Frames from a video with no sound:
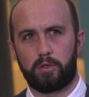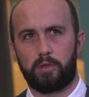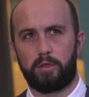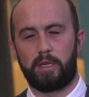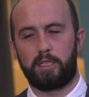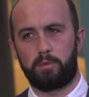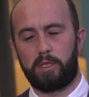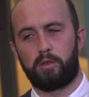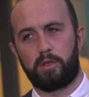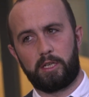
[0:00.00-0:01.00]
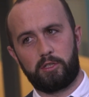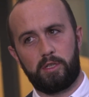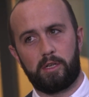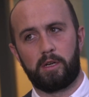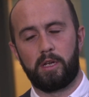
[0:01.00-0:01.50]
or next week or next
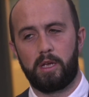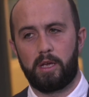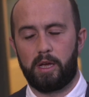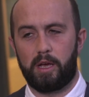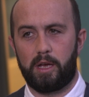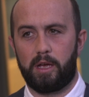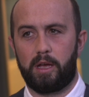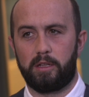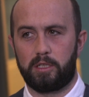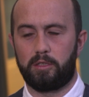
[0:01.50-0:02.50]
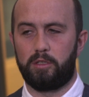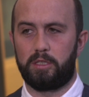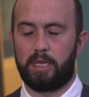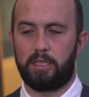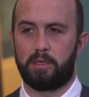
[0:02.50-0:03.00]
year until you
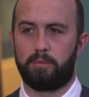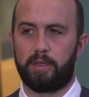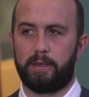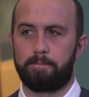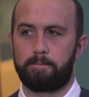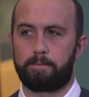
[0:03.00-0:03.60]
say something.